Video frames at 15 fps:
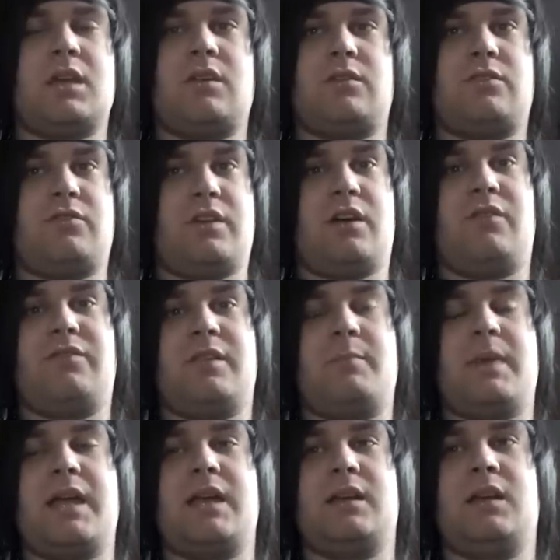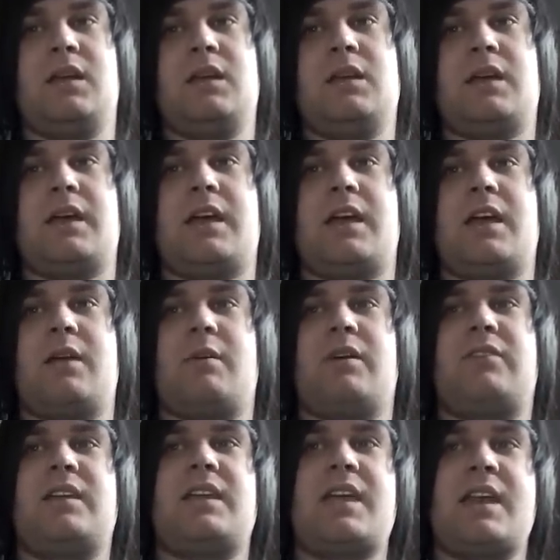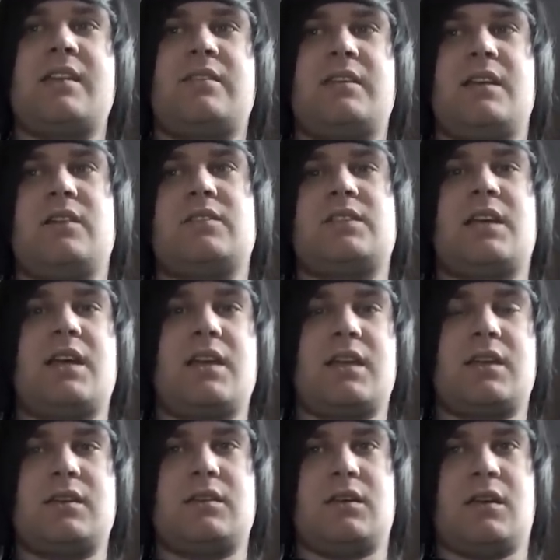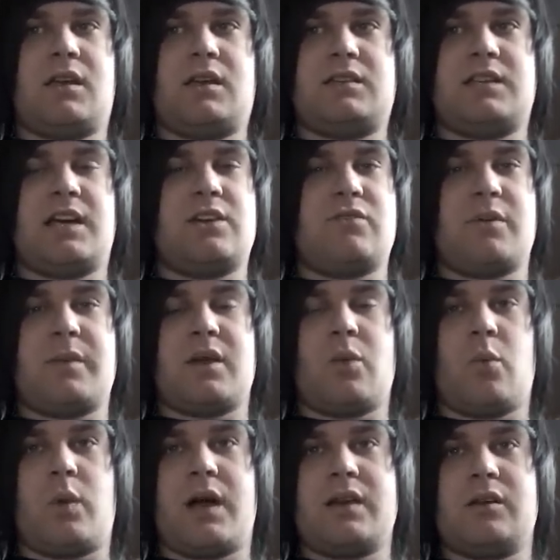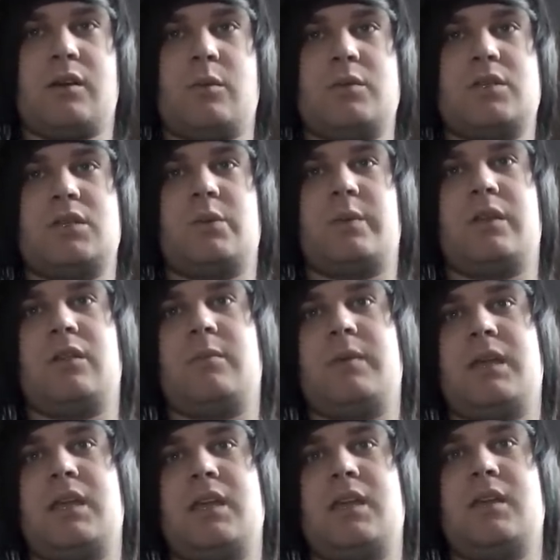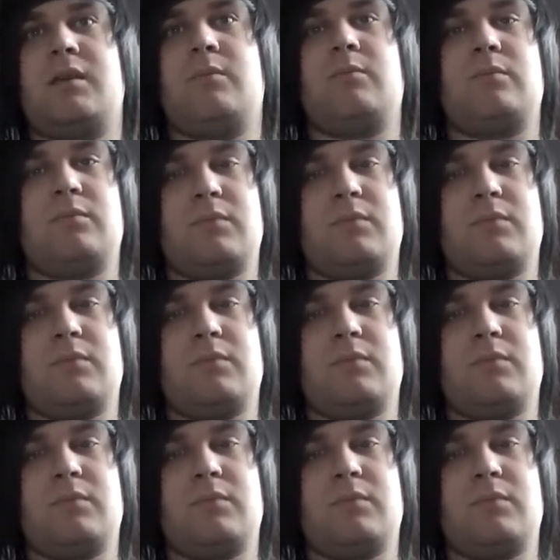three of the main. I think anything else like Dino Rabbit and Wind Ups will be